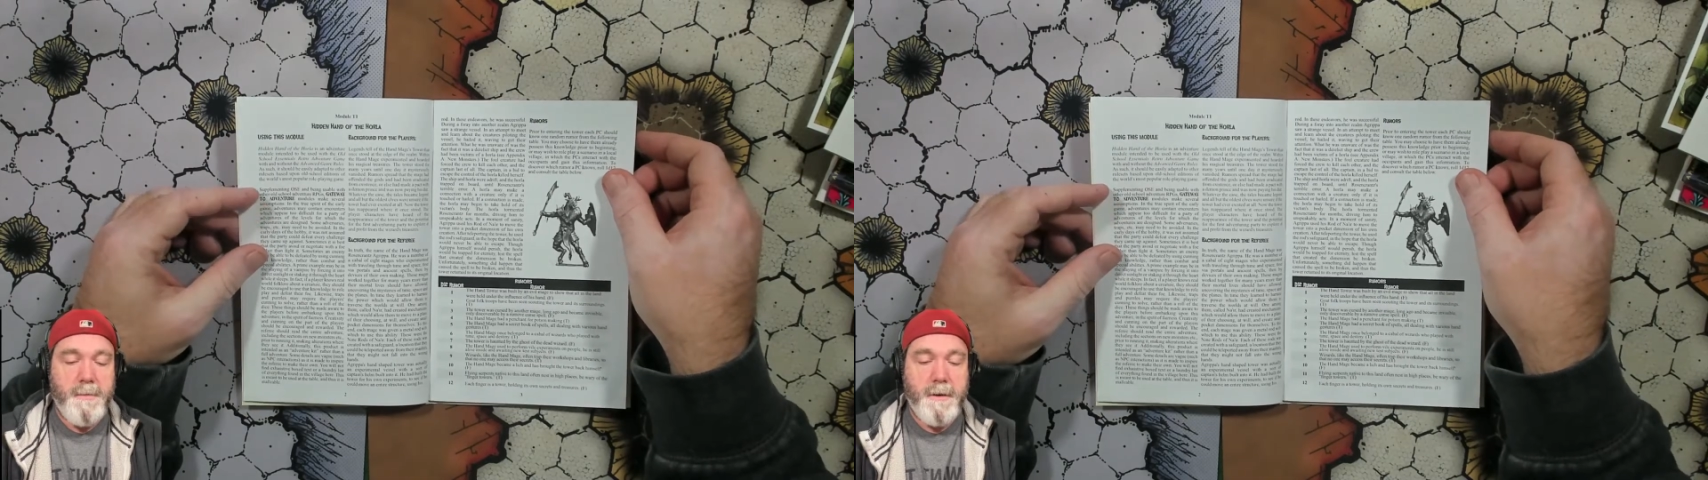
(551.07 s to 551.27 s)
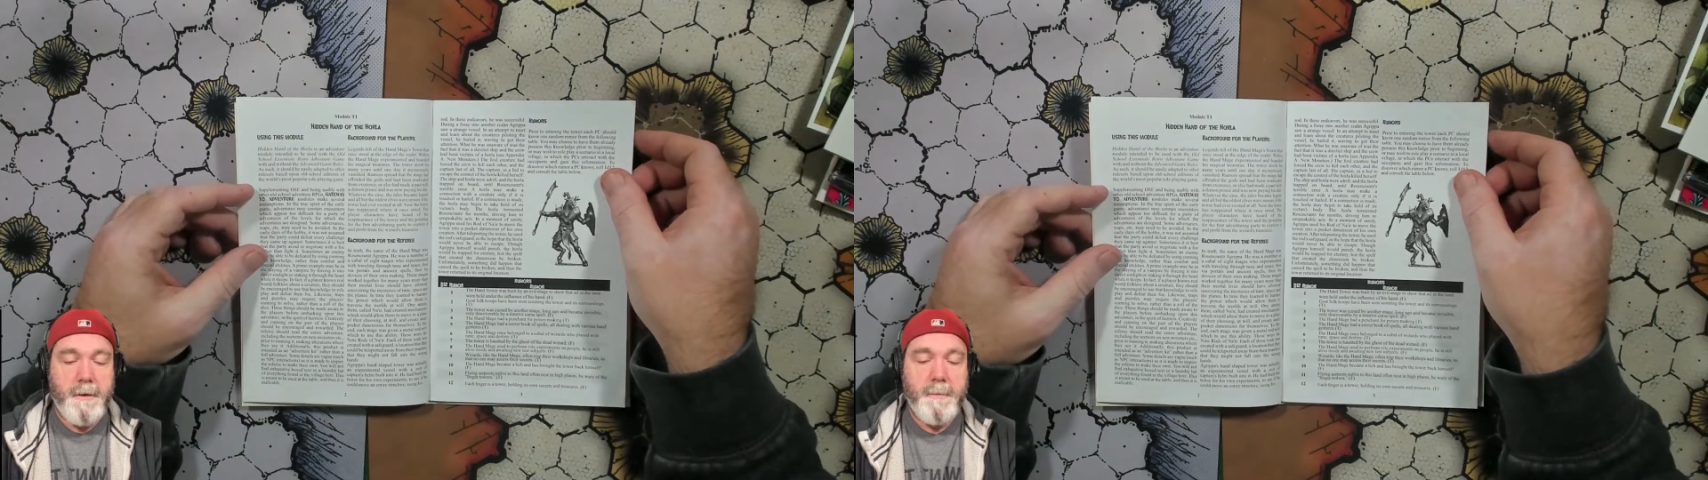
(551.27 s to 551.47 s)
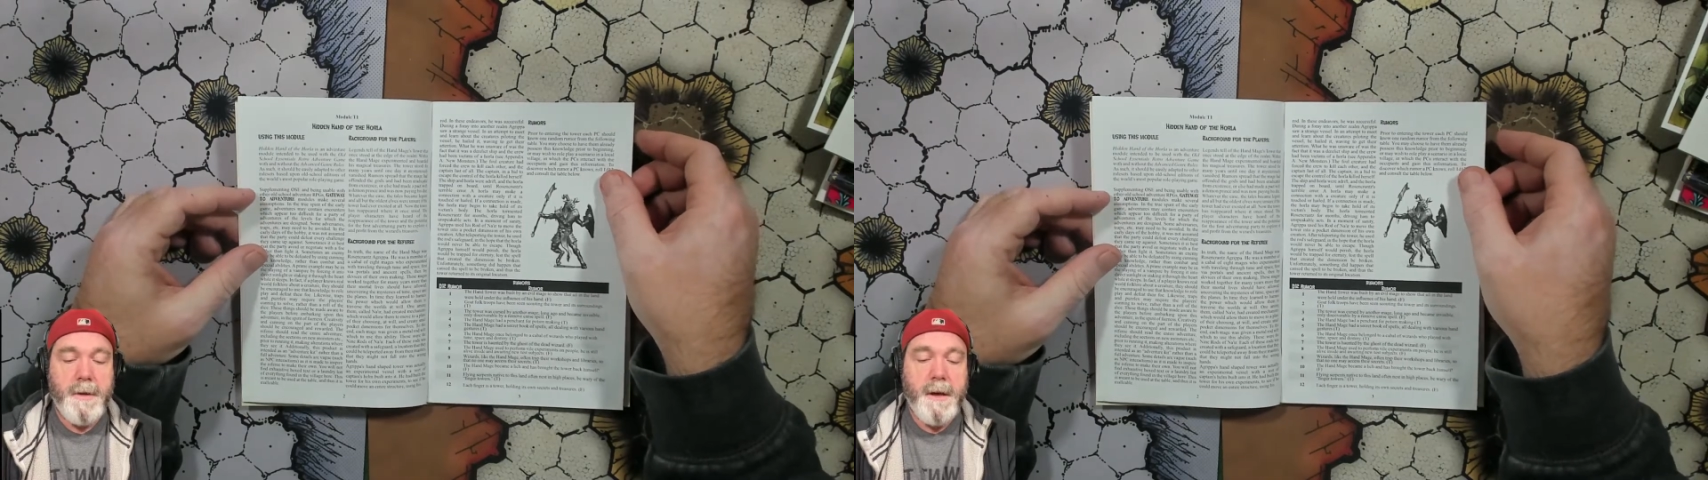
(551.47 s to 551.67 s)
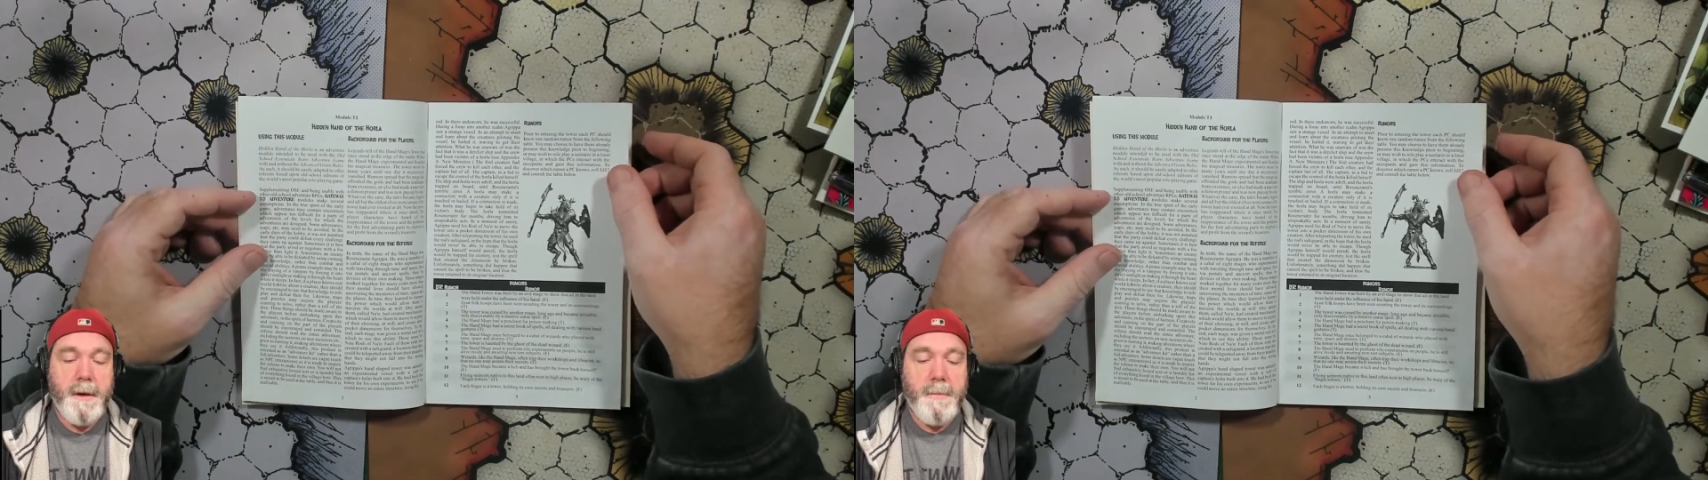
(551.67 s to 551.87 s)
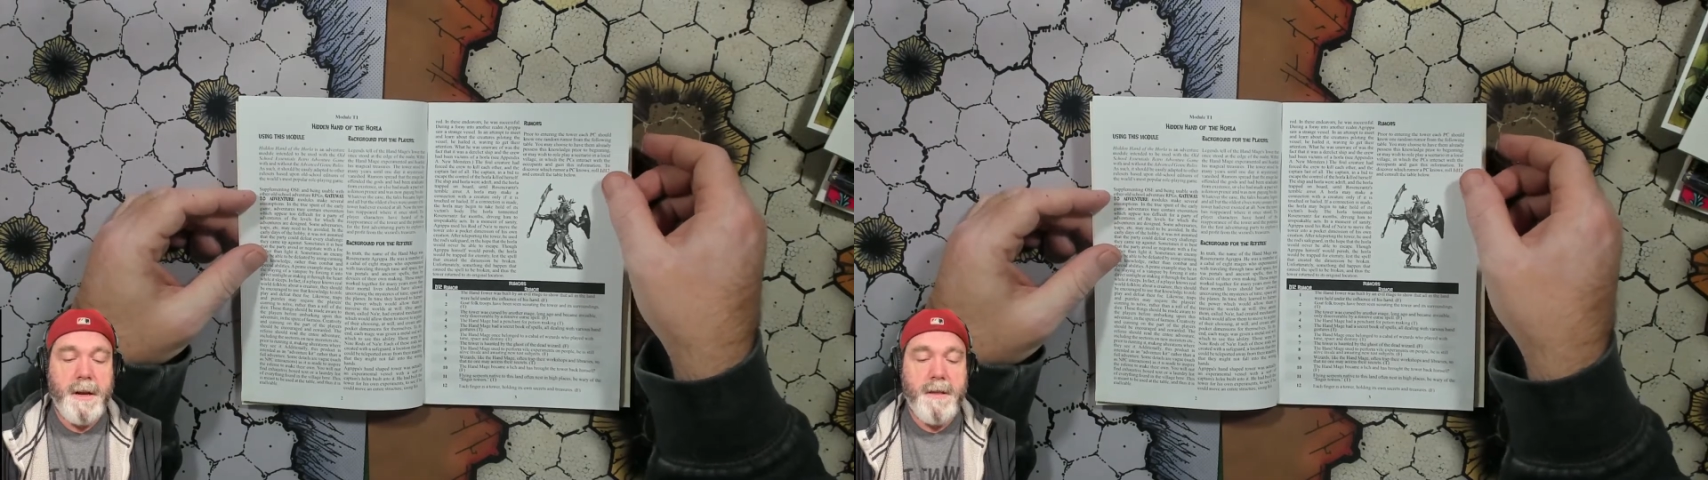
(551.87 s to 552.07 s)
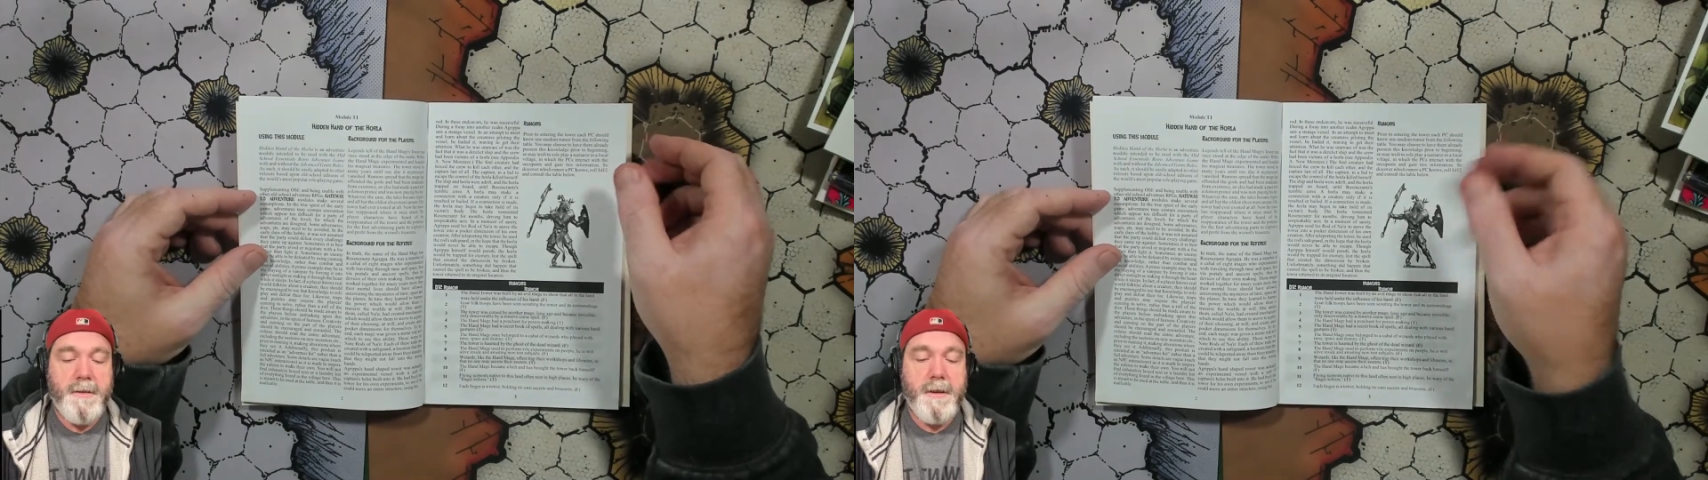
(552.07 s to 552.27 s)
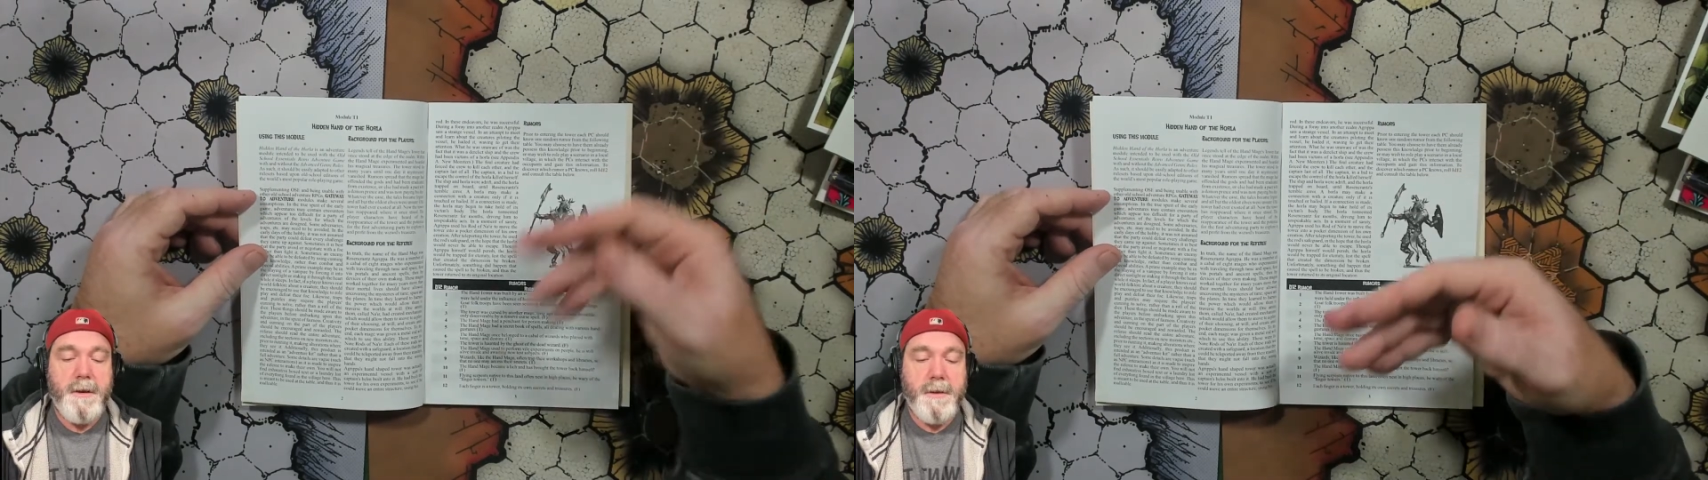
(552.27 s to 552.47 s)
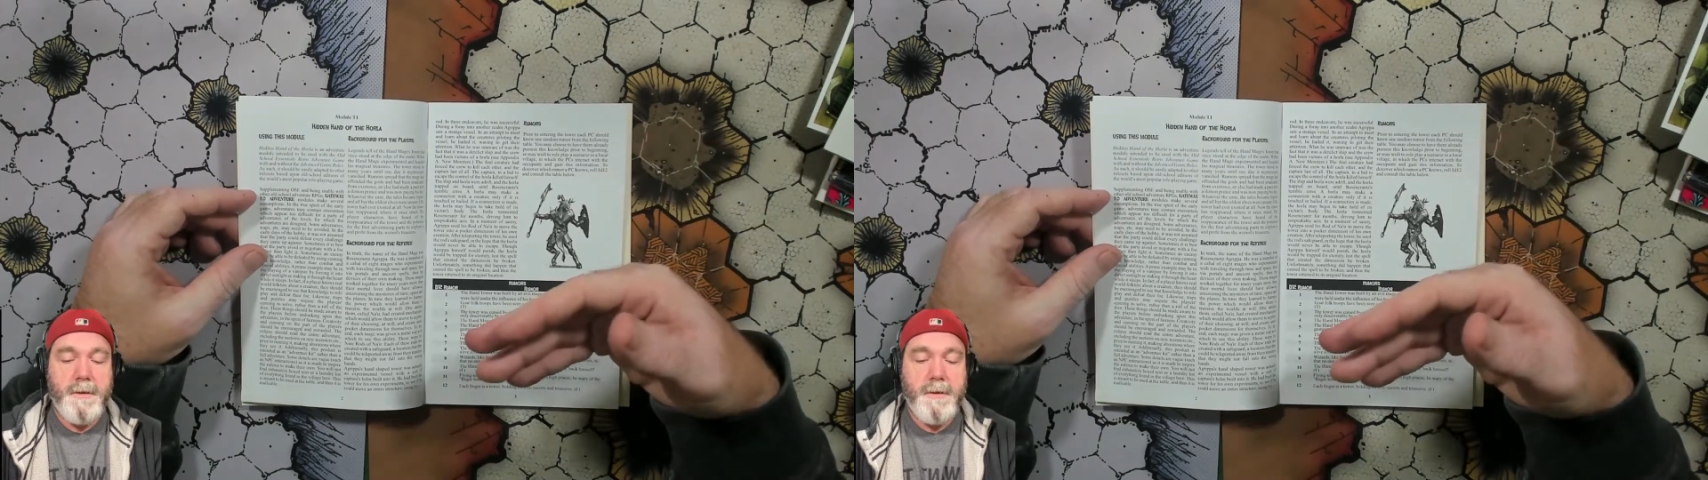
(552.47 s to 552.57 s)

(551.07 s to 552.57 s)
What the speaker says: So, but it's good